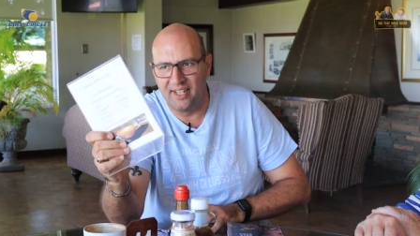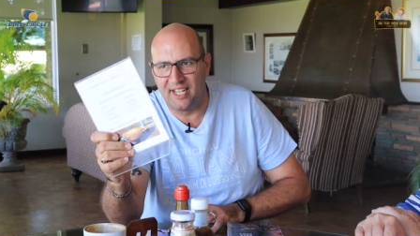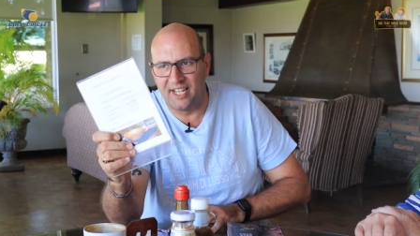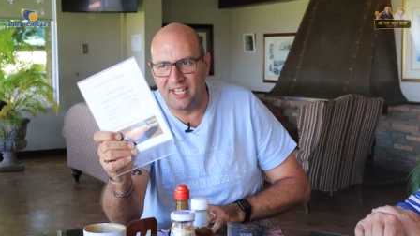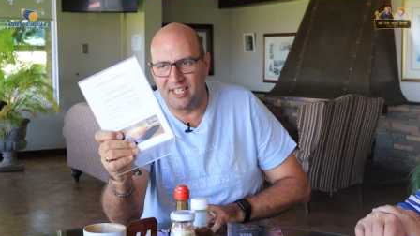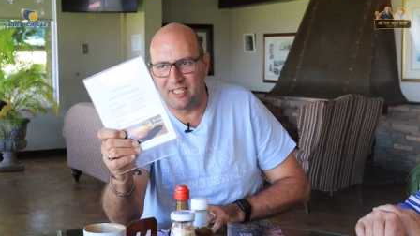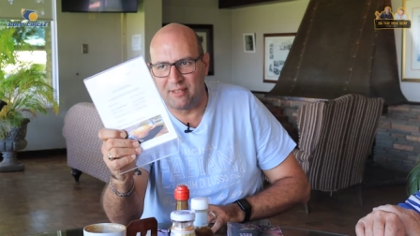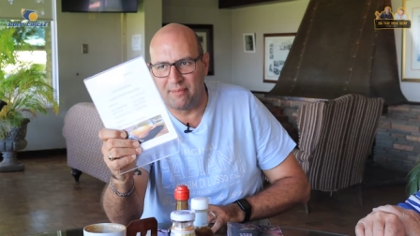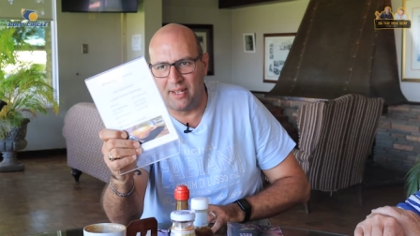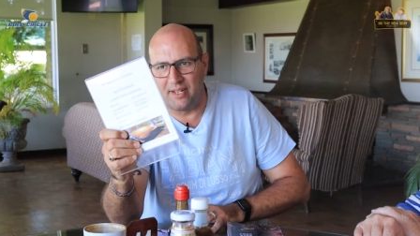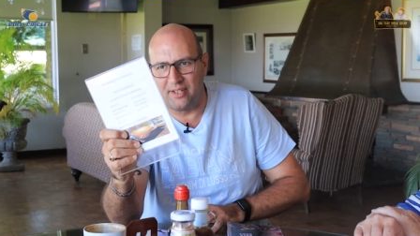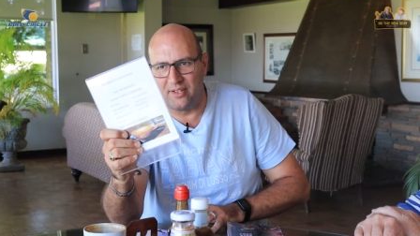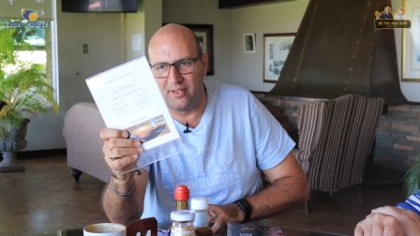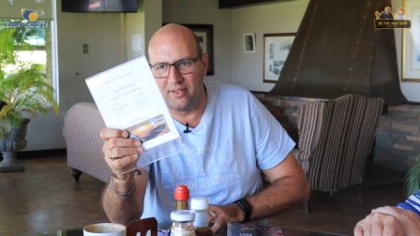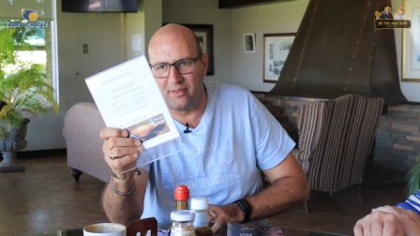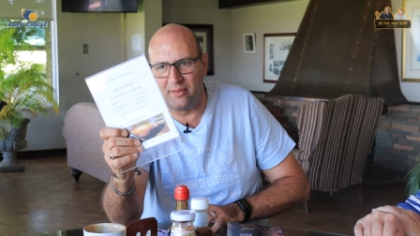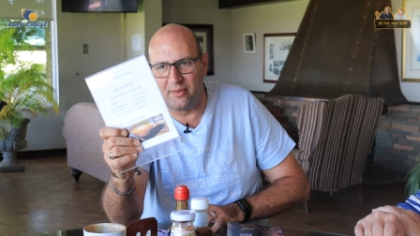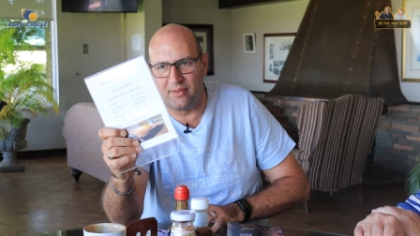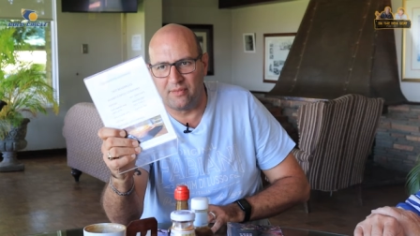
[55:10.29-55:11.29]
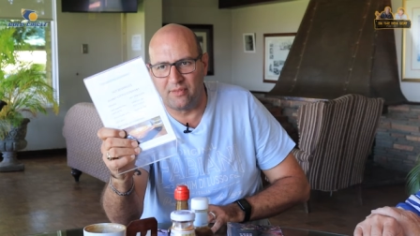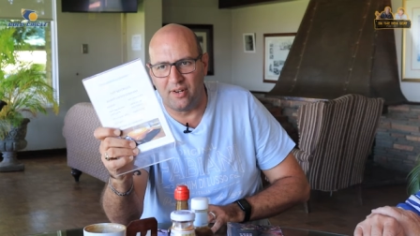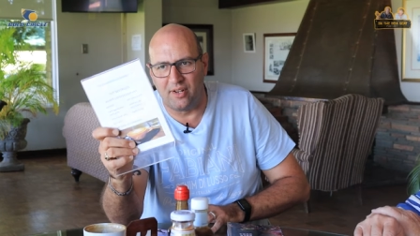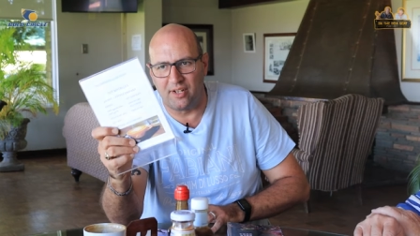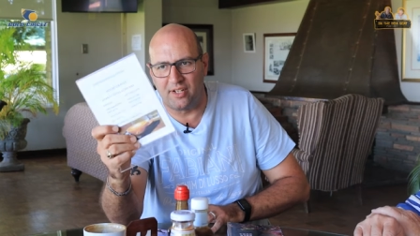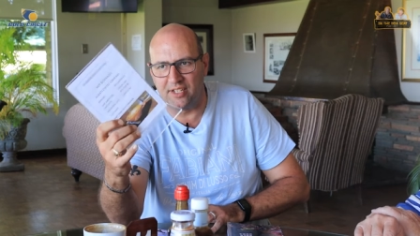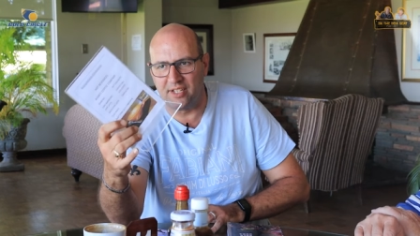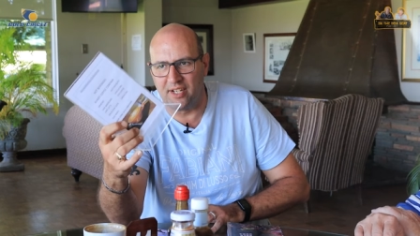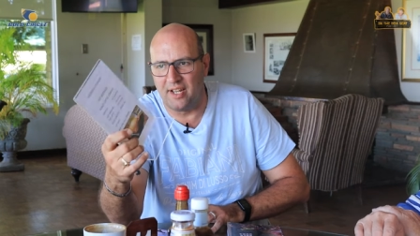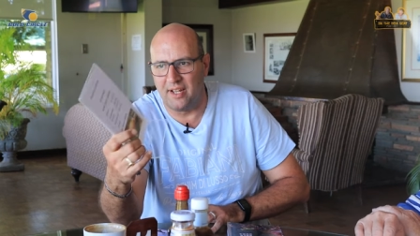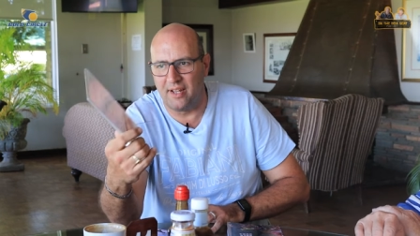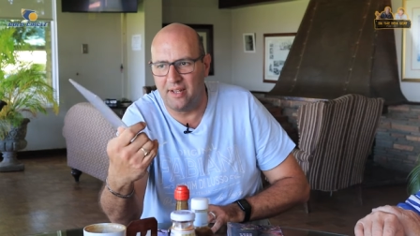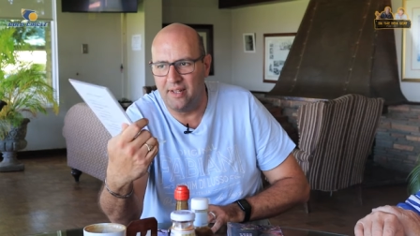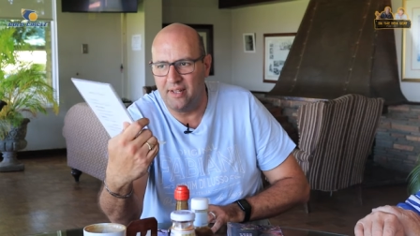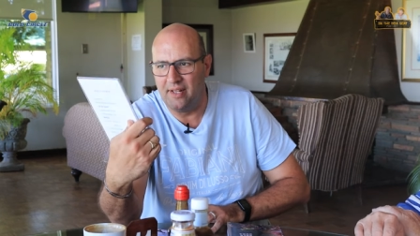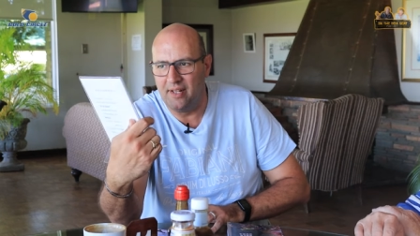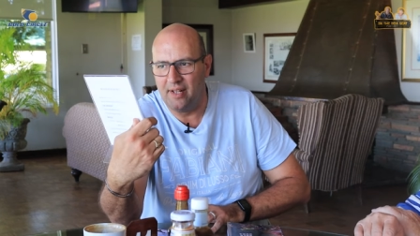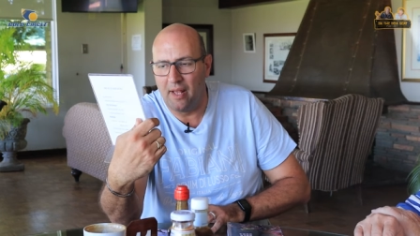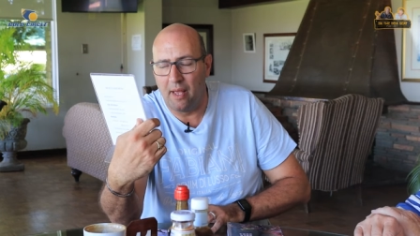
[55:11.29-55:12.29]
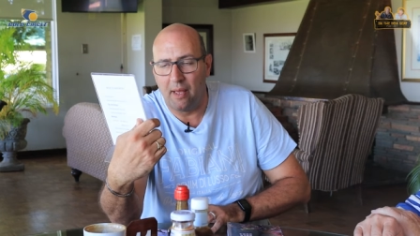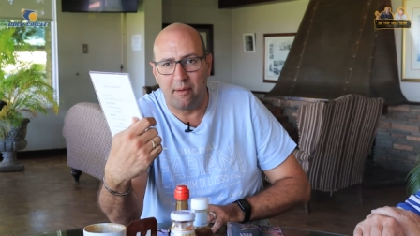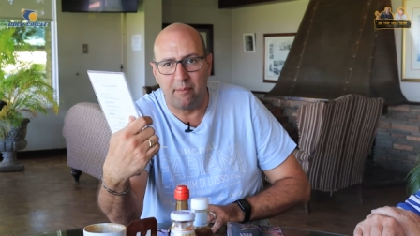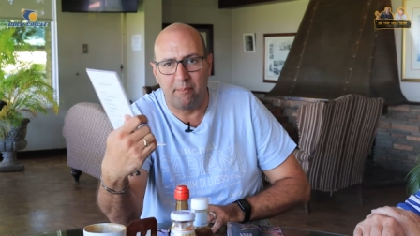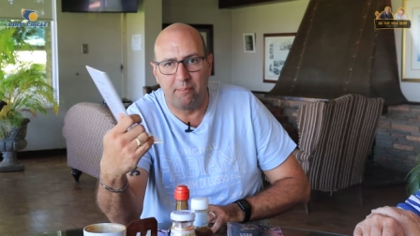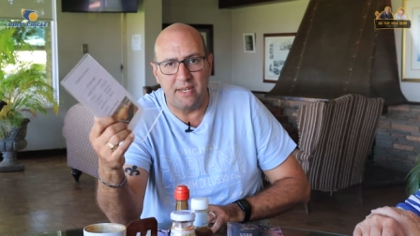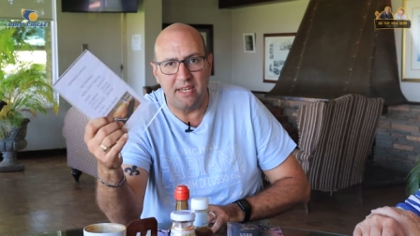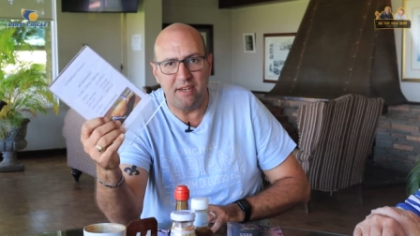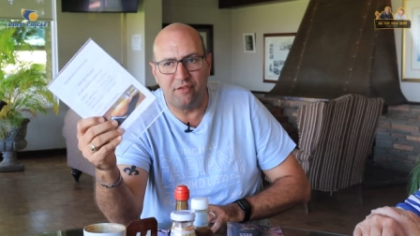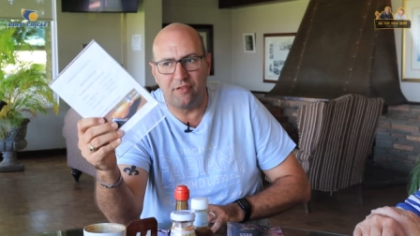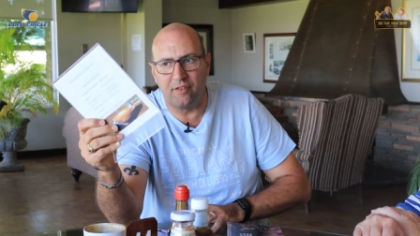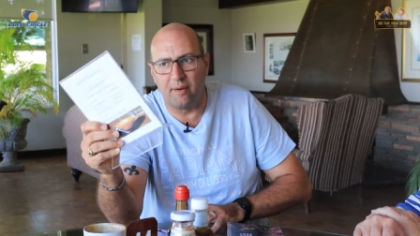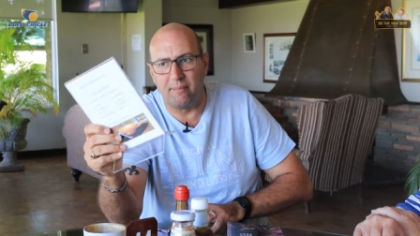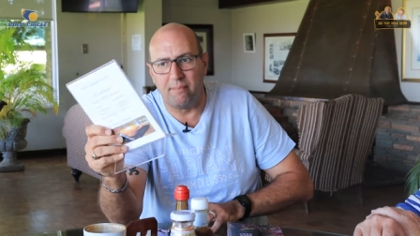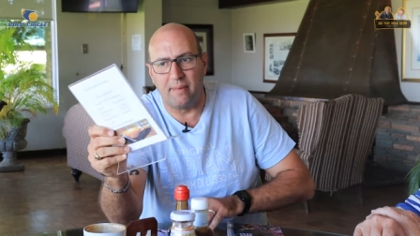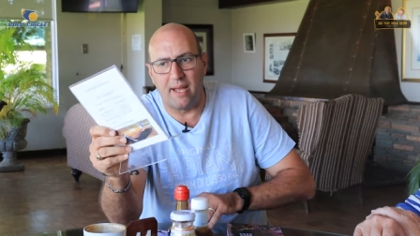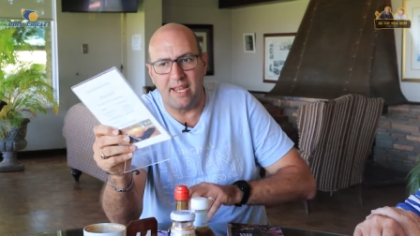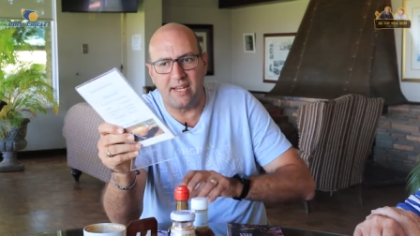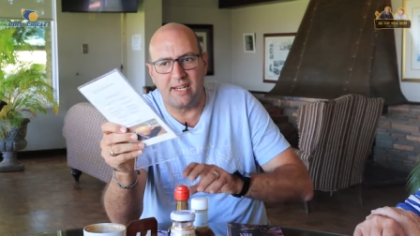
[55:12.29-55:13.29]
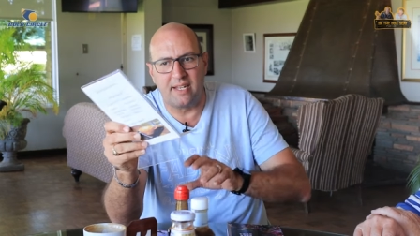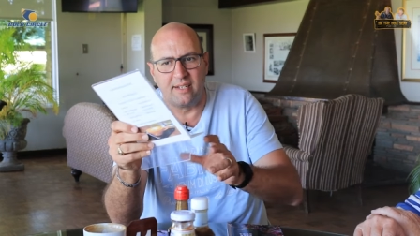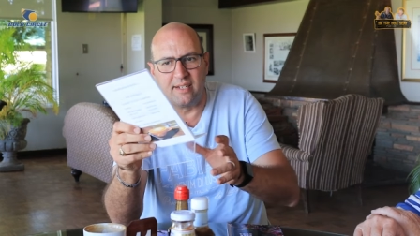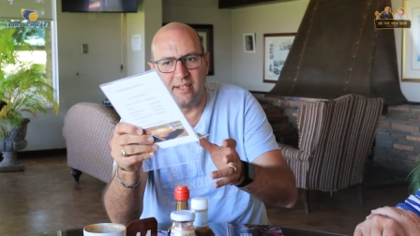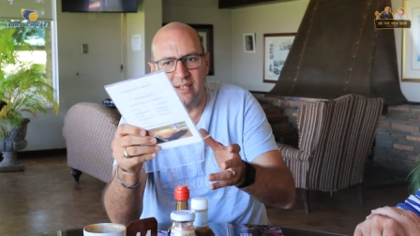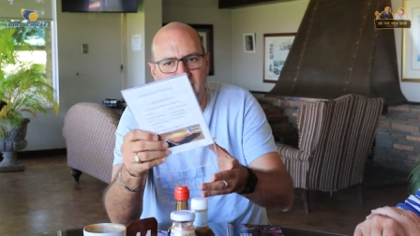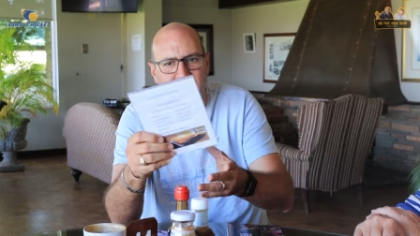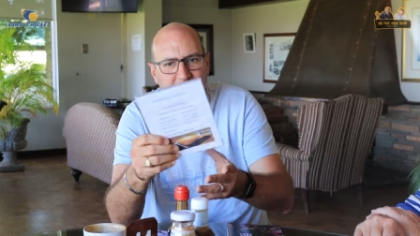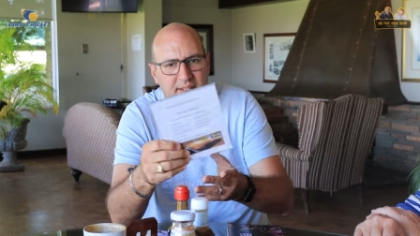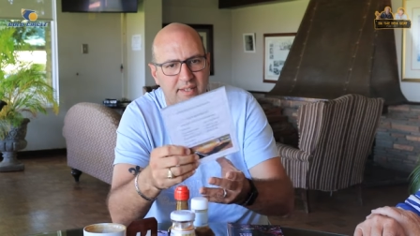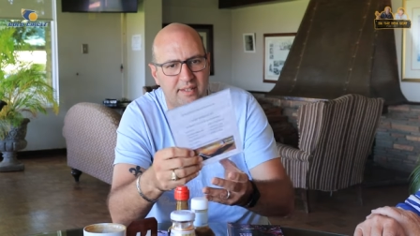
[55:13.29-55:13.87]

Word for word: Here's the menu. We've got uh, beef bacon.